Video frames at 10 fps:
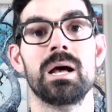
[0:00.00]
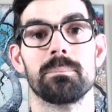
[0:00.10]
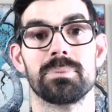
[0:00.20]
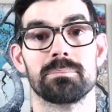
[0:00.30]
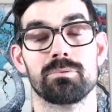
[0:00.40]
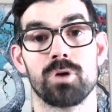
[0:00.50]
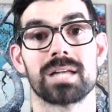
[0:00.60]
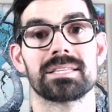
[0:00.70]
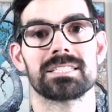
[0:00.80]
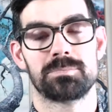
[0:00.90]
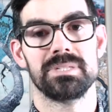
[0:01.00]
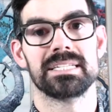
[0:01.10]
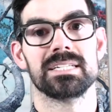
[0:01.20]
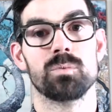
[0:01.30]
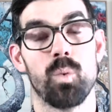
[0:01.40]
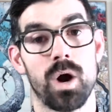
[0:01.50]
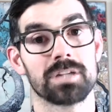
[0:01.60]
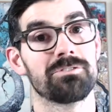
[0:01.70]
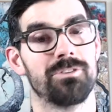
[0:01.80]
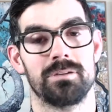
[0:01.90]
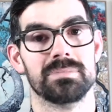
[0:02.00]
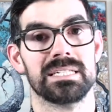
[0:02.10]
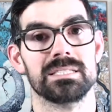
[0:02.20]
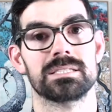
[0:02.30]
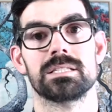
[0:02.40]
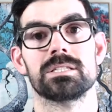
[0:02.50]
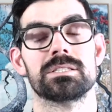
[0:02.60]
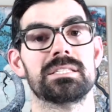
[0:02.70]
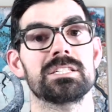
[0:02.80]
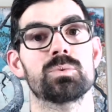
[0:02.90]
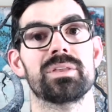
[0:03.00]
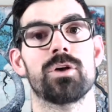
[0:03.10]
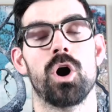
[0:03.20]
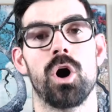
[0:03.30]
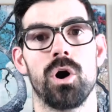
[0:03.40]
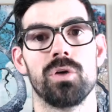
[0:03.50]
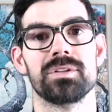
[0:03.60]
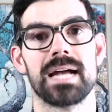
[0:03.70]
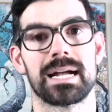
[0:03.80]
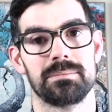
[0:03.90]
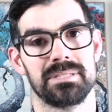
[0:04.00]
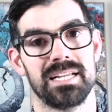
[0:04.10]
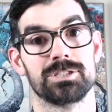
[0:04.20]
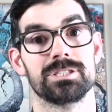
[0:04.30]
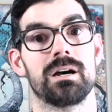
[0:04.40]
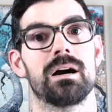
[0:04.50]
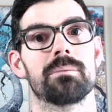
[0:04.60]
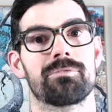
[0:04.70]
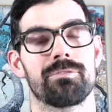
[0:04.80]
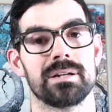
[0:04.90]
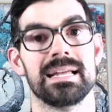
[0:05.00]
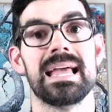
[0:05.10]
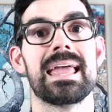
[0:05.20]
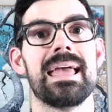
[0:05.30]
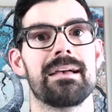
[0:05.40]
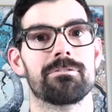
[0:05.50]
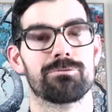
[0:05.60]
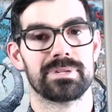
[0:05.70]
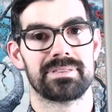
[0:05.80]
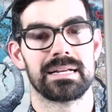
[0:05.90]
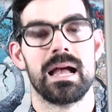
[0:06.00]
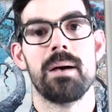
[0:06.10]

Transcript: But broadly speaking, waterfall means deal with all the documentation up front, everything.